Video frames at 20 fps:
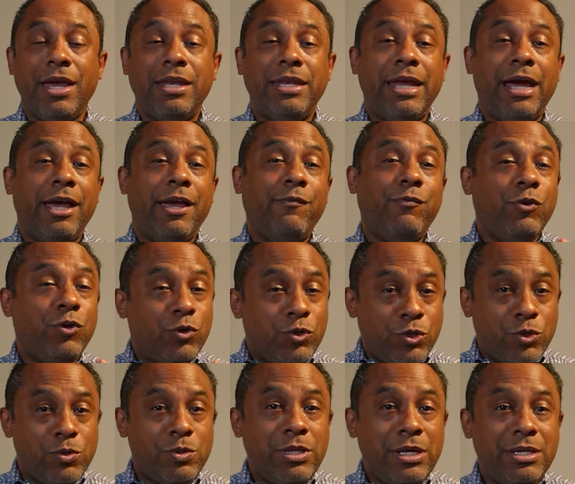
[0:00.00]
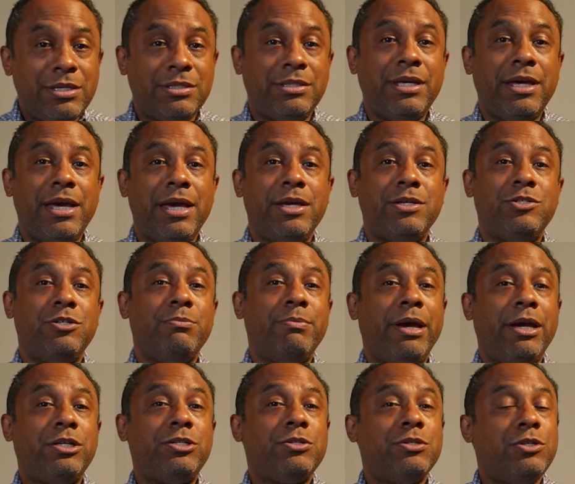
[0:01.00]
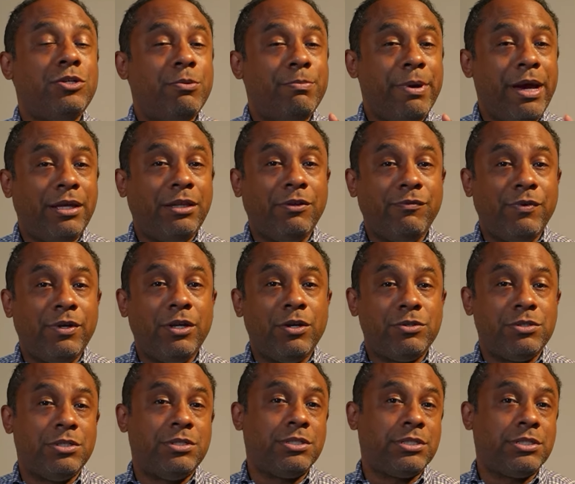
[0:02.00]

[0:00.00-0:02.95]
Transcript: Now, if you do these things, you make sure that you make the videos at